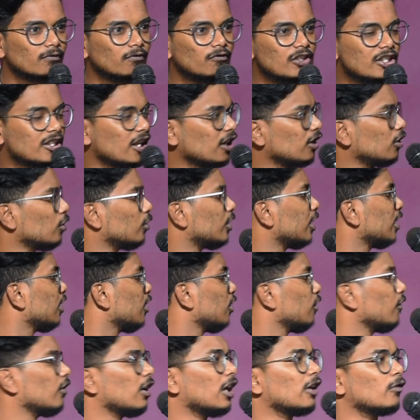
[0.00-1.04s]
We start looking
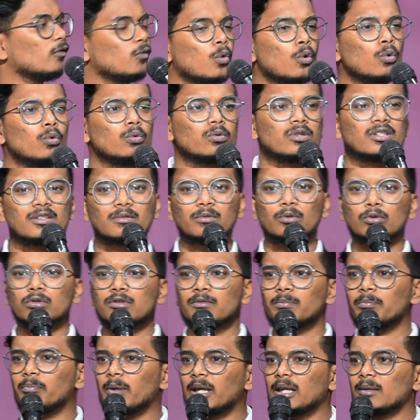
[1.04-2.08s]
around, we're like,
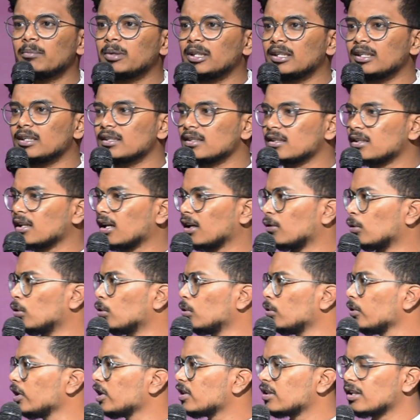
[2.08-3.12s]
whose baby is that?
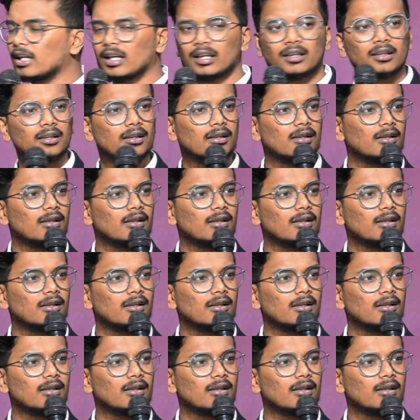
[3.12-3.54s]
Who is that?